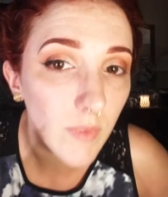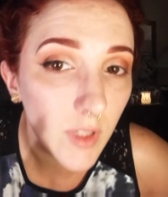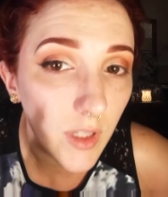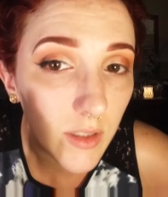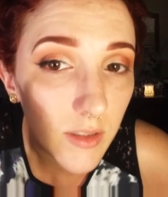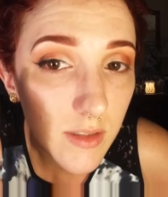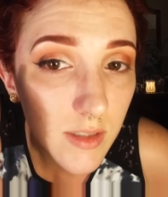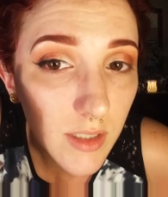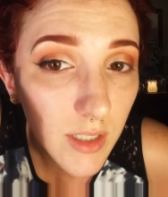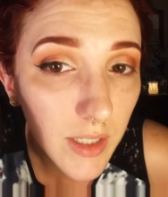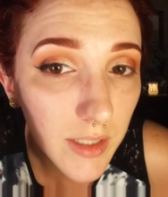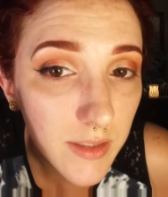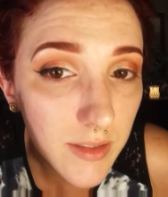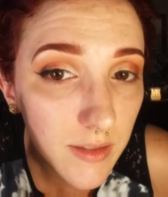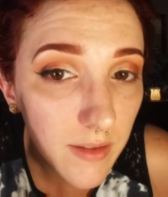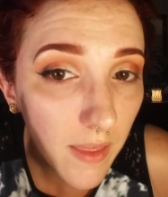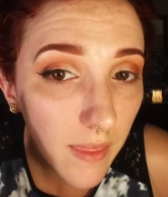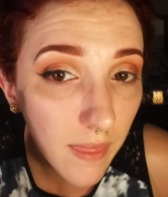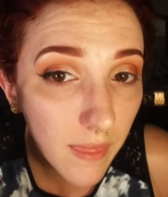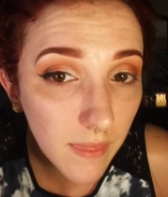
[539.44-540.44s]
It's a nice
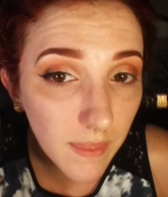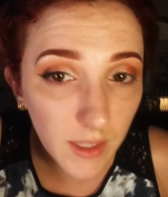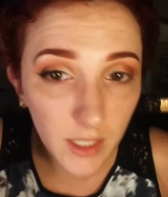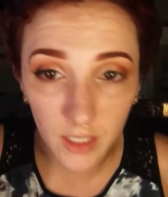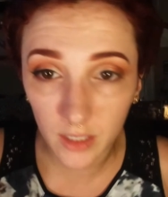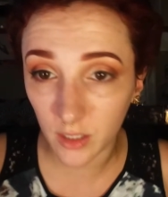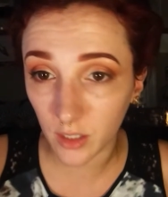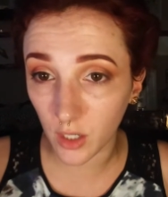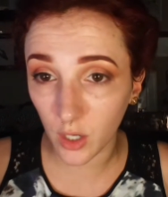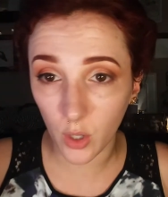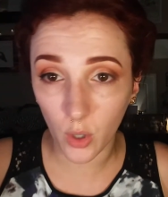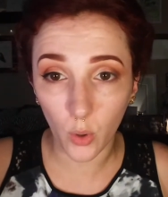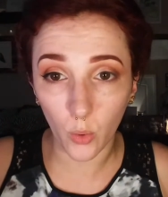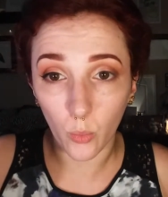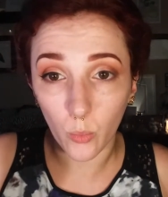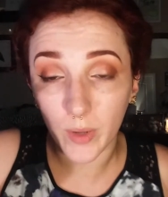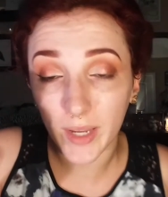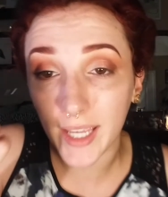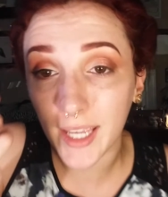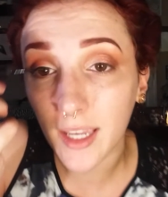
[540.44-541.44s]
thin
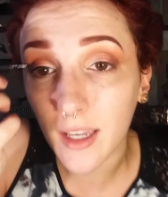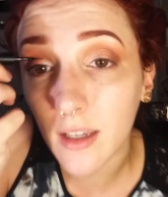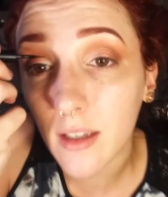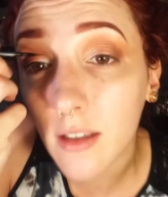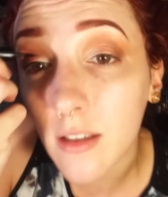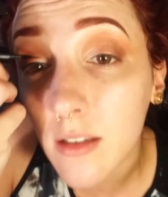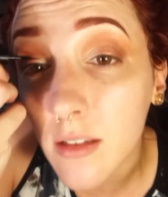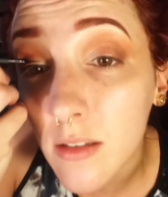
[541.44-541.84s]
wing.